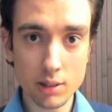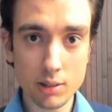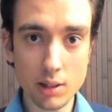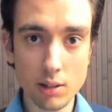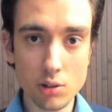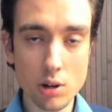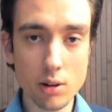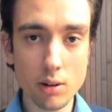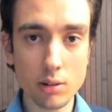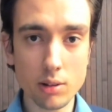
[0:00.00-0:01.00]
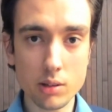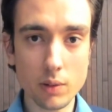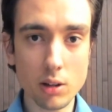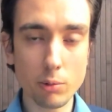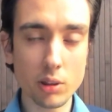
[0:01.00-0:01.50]
then share this
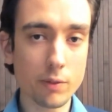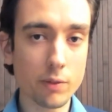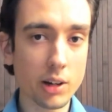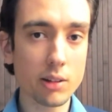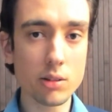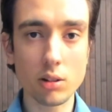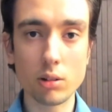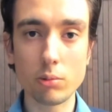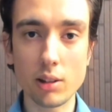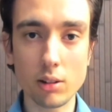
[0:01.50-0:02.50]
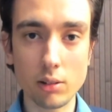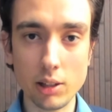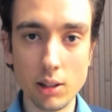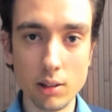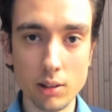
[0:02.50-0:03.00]
video with a friend or with a
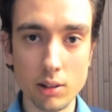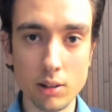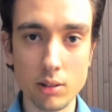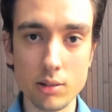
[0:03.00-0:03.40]
colleague. And